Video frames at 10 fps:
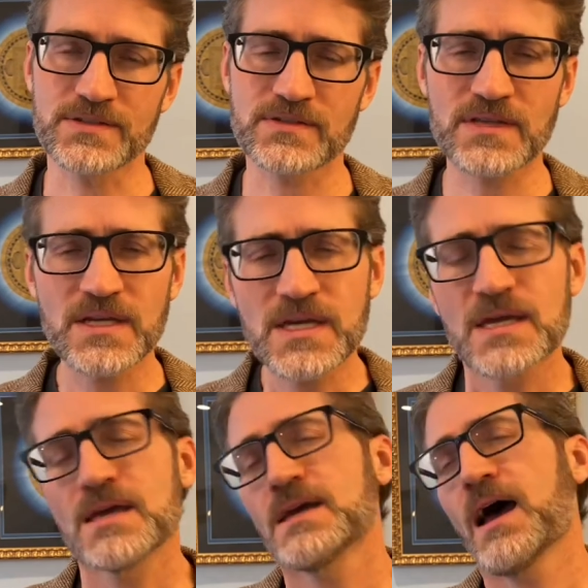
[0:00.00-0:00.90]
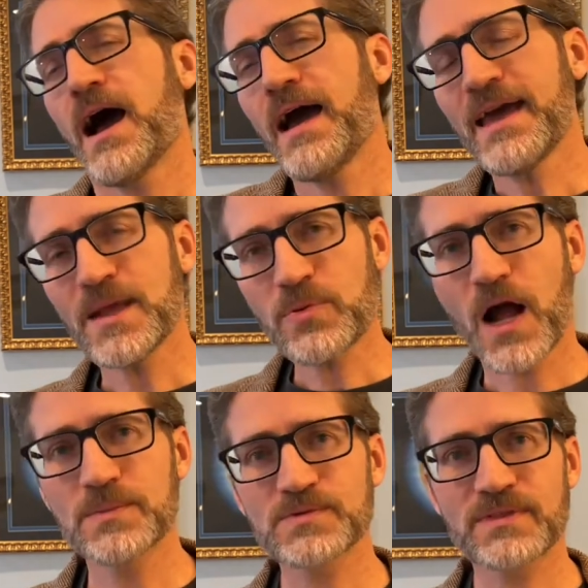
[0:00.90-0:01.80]
So I had
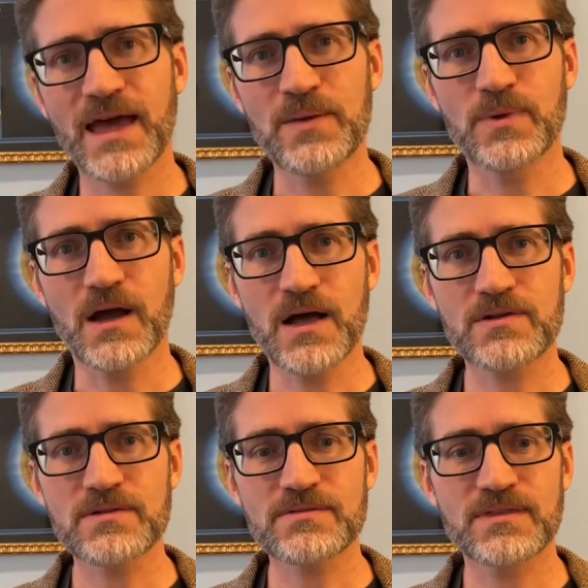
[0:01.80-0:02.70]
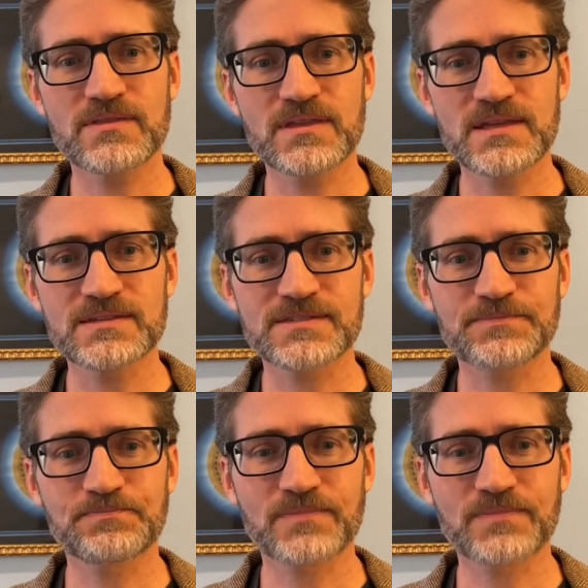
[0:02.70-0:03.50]
problems with that, but other than these